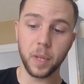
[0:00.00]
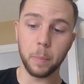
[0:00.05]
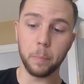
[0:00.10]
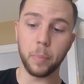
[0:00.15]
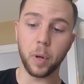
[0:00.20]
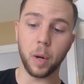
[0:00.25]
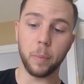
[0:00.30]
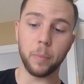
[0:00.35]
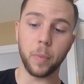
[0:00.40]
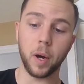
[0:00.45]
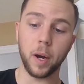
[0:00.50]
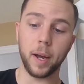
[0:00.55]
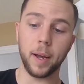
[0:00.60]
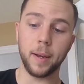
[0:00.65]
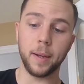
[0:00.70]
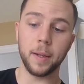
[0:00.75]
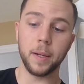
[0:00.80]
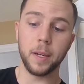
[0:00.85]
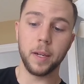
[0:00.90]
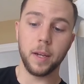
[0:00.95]
but
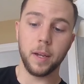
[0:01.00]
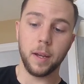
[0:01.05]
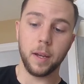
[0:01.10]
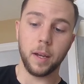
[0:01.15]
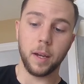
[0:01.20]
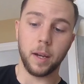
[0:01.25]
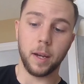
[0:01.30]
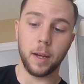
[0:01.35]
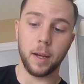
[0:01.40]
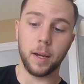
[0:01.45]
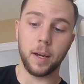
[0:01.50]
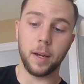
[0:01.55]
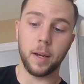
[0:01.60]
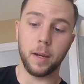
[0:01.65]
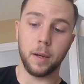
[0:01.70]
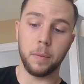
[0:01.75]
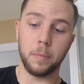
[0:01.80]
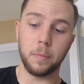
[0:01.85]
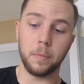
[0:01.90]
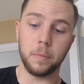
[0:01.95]
my
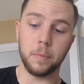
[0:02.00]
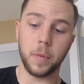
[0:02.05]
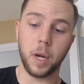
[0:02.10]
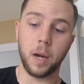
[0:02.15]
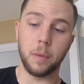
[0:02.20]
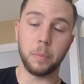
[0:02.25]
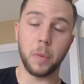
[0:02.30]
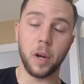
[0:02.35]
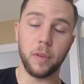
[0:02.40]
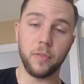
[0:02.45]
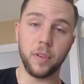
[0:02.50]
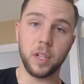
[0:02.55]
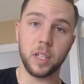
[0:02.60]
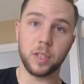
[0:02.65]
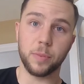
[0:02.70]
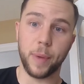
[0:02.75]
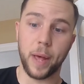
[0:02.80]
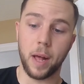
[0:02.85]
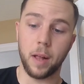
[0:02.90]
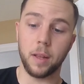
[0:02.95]
on
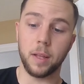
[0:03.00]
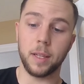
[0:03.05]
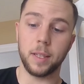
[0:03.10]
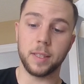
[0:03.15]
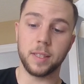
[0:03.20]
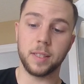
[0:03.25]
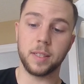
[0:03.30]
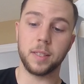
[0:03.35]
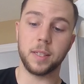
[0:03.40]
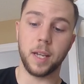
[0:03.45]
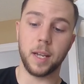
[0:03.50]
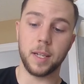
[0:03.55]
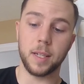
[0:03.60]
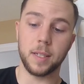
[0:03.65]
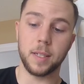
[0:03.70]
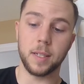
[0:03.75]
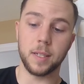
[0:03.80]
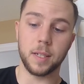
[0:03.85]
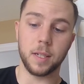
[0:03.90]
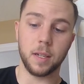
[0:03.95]
MyFitnessPal it
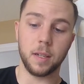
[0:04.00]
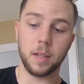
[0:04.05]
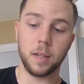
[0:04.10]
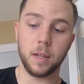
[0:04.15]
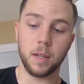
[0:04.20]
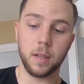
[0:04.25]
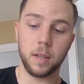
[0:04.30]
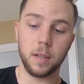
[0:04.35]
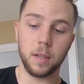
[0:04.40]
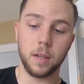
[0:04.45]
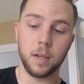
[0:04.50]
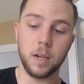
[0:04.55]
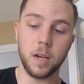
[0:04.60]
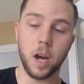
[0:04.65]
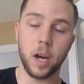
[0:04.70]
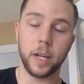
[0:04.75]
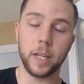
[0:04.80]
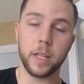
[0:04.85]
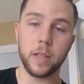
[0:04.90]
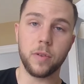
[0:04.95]
says
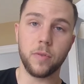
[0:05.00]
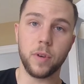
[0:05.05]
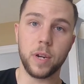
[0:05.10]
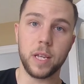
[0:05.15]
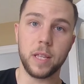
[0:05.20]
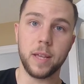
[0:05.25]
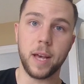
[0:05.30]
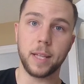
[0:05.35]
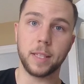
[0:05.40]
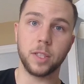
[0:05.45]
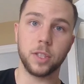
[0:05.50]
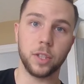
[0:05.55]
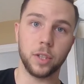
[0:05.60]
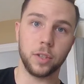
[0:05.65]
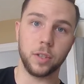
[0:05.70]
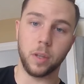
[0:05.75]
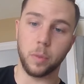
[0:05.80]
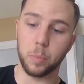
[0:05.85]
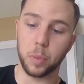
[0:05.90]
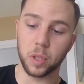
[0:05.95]
93. That's
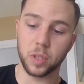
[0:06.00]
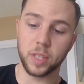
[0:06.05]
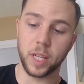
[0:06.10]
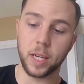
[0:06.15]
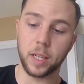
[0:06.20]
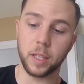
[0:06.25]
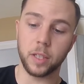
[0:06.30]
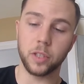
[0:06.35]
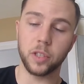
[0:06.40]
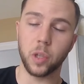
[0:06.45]
just the percentage.